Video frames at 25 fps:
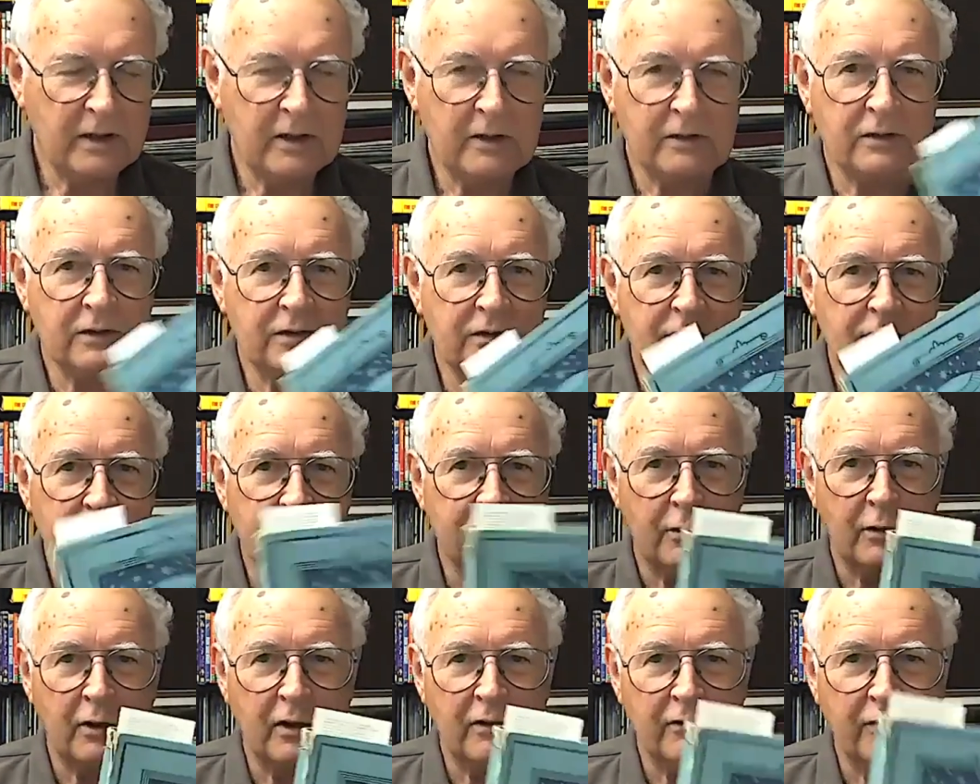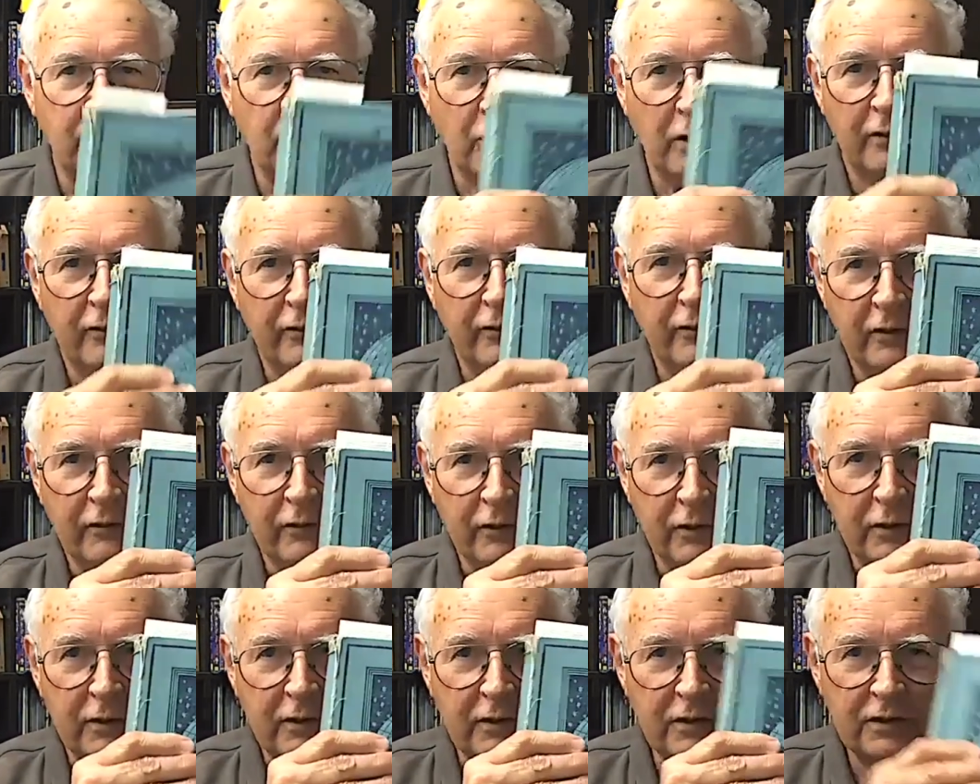This is The Review of
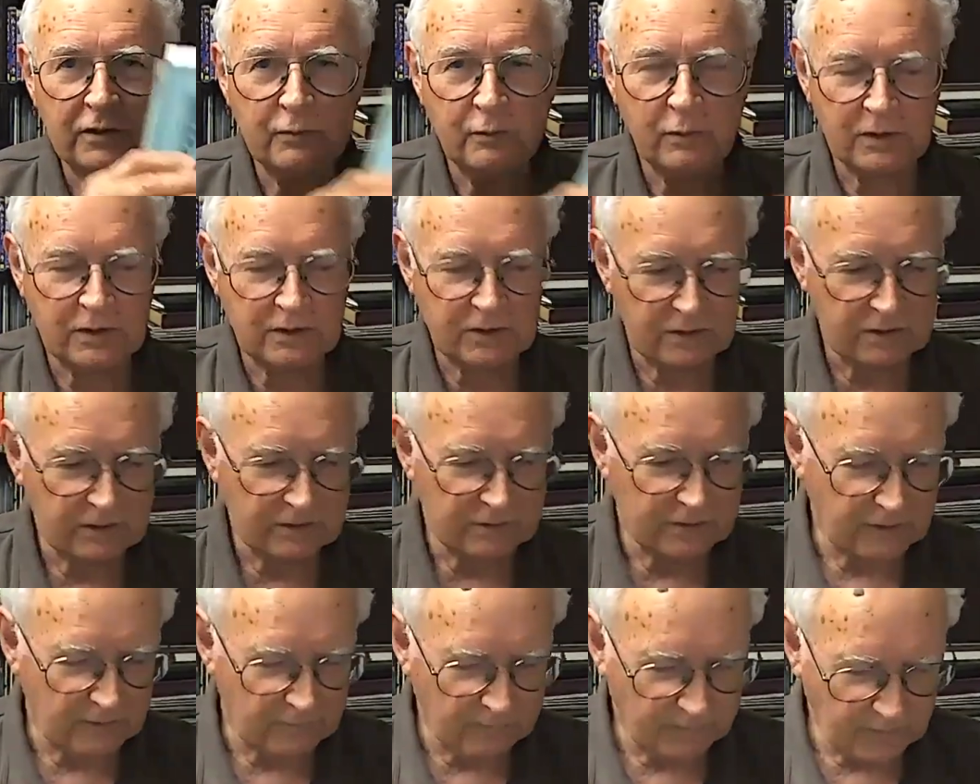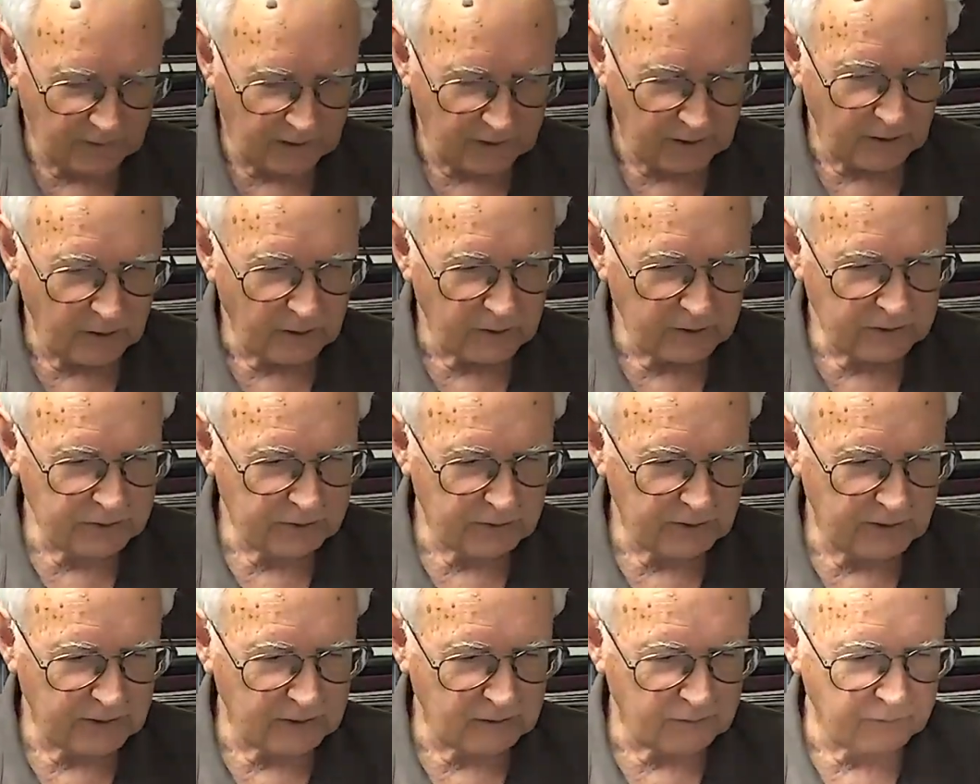Reviews, which is an
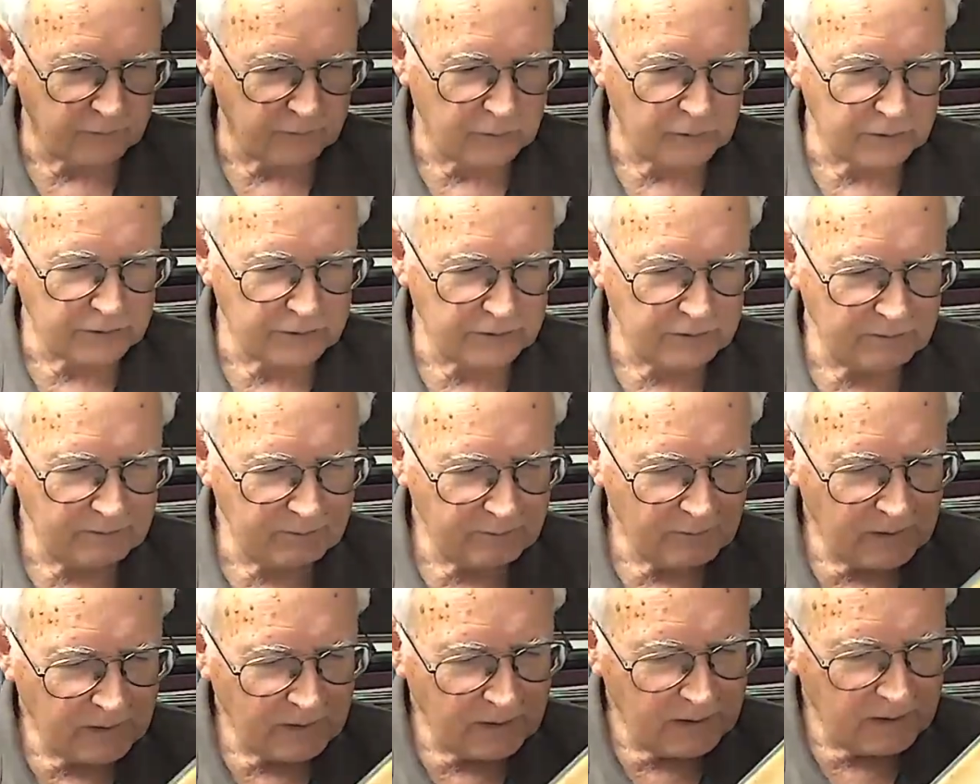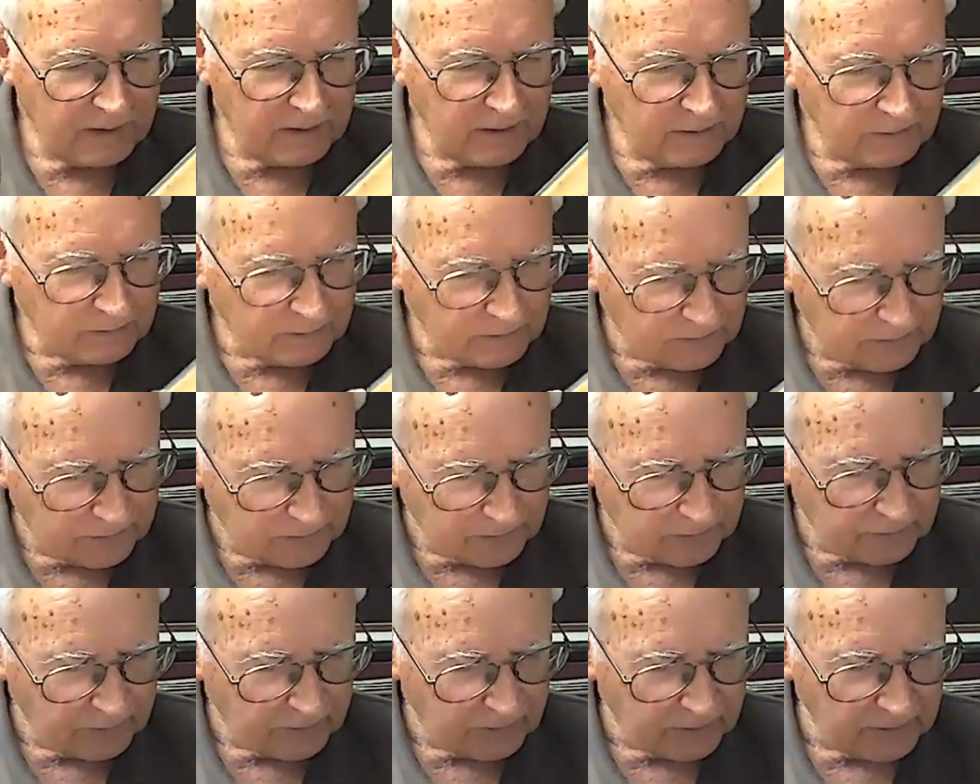illustrated version. This
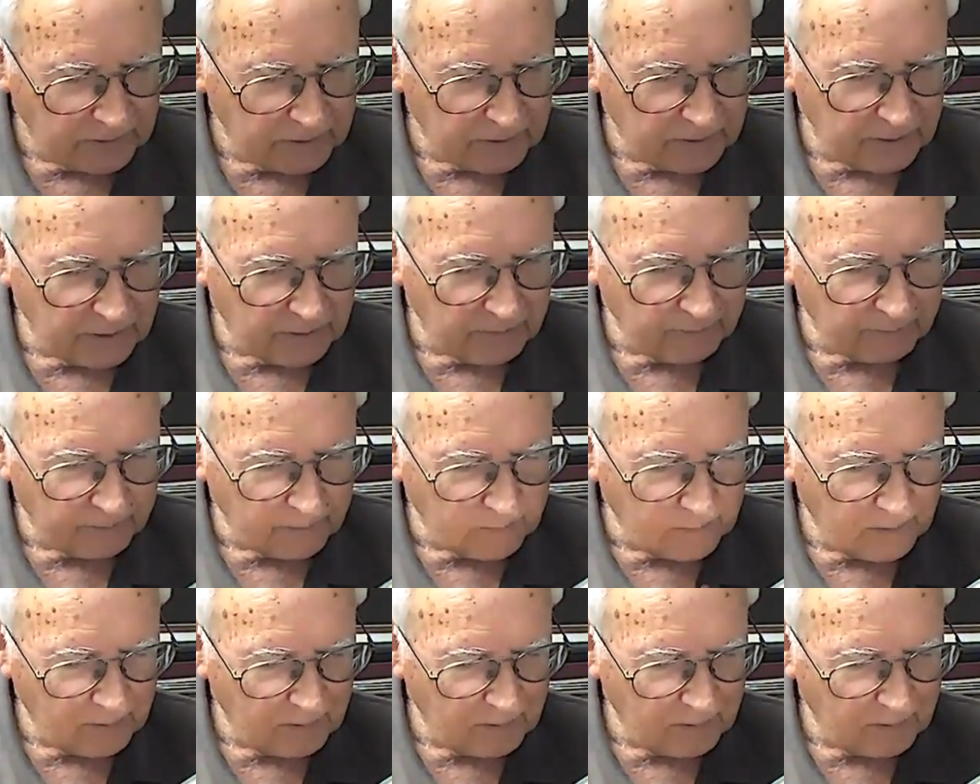is the,